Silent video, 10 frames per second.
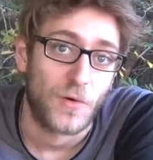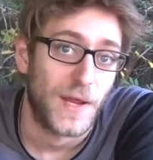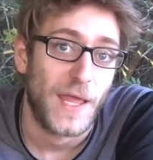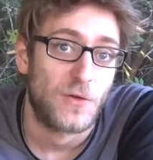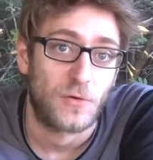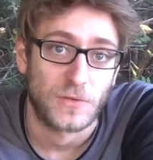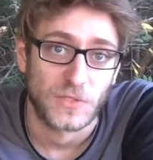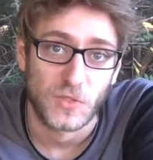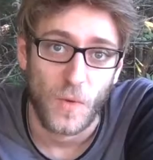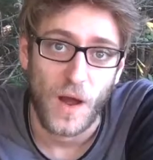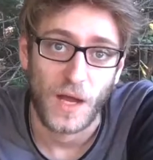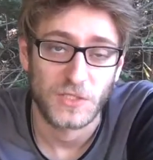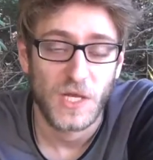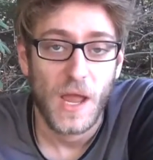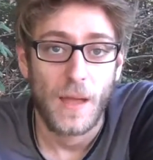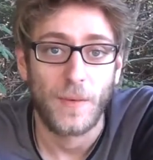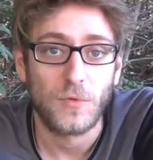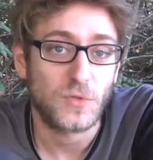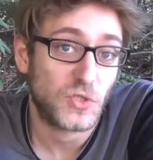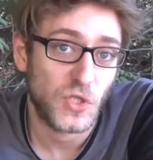or an acorn squash? Now
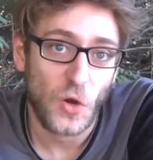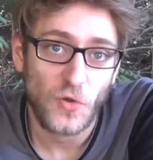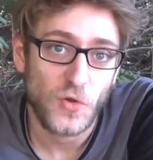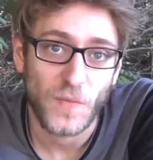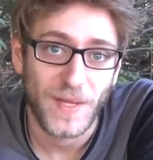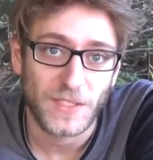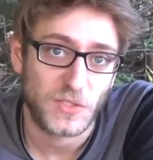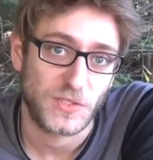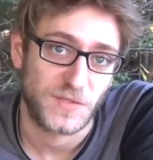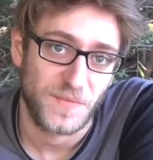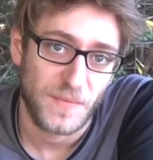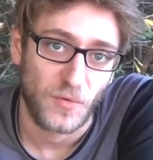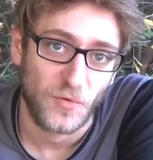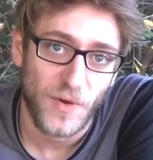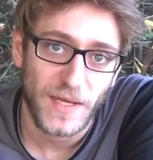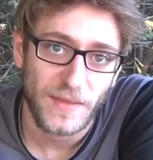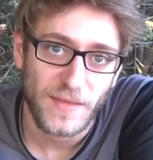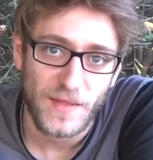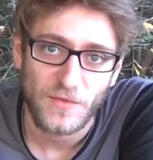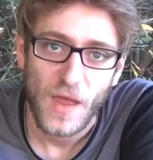we'll show you pictures of people grading
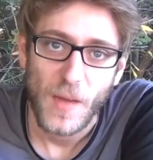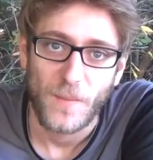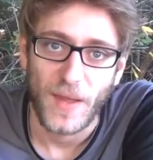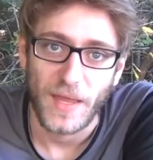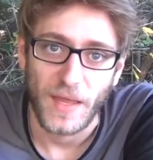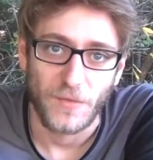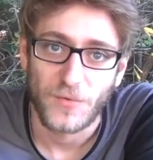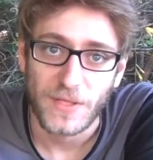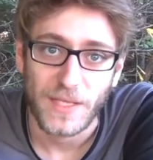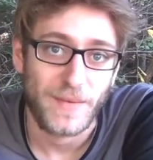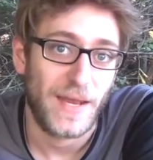these, but really,